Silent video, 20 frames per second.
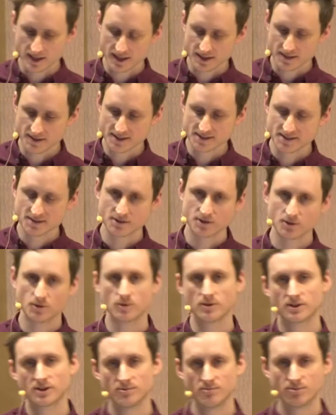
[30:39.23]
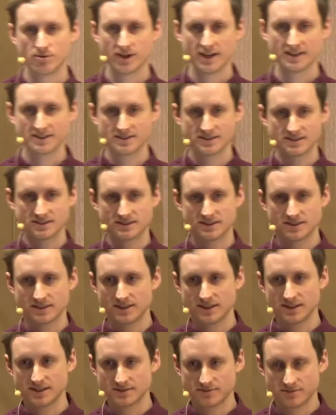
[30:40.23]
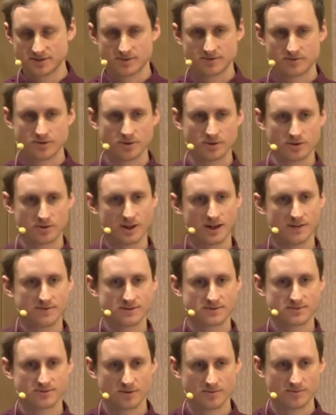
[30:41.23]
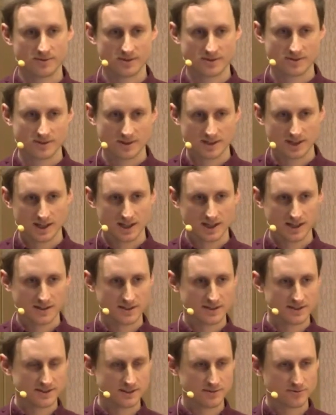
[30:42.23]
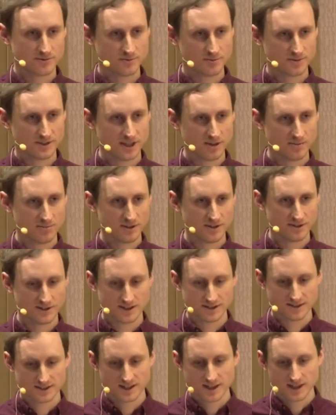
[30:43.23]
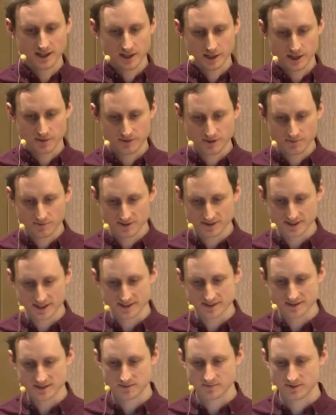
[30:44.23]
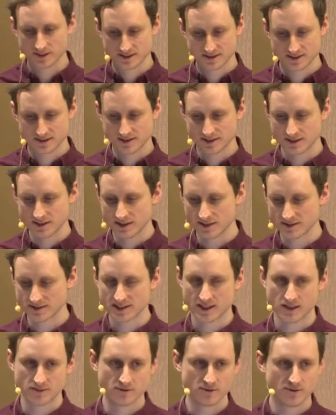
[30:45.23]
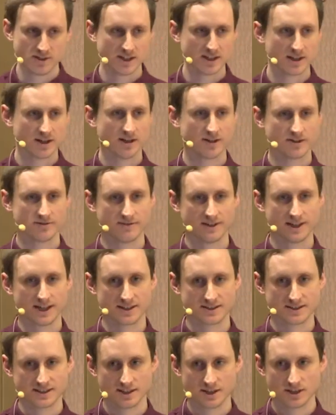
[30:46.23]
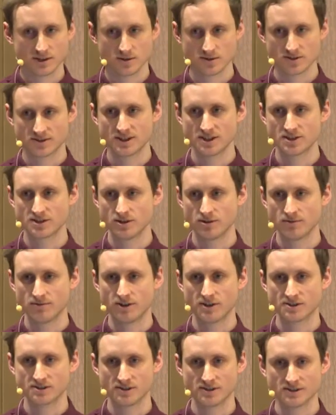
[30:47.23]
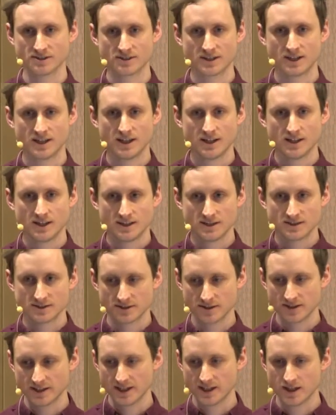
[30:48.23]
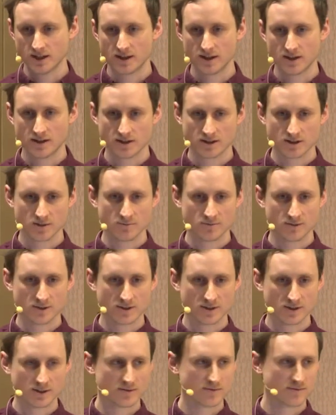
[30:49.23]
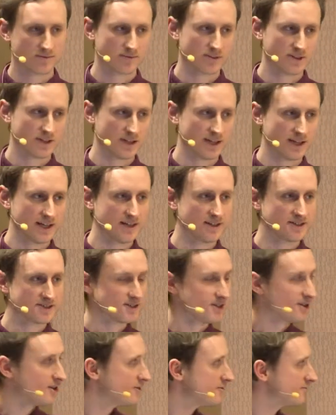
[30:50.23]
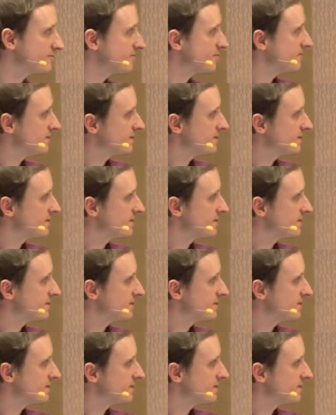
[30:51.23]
this tool compresses these photographs from these different time periods and represents them as kind of unique artifacts that he calls digital fossils. So they are layers of,